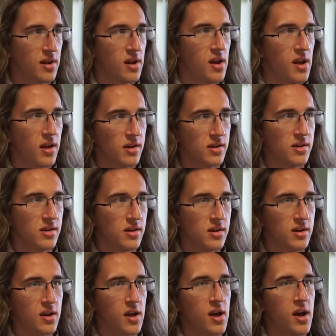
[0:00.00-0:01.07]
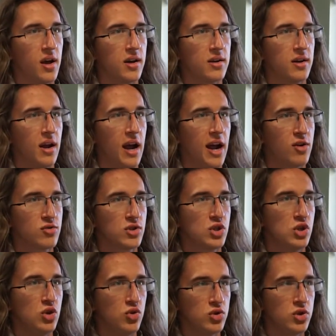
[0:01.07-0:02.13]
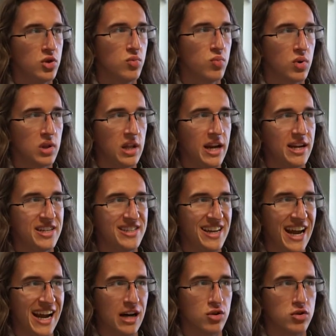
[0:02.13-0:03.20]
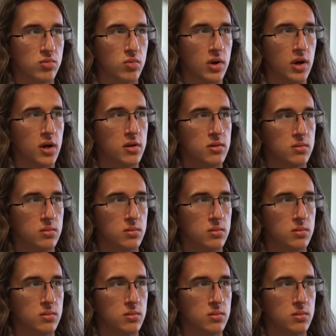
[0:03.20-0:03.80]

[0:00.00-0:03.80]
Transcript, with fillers: What's your question? Uh, how is YouTube related to algebra?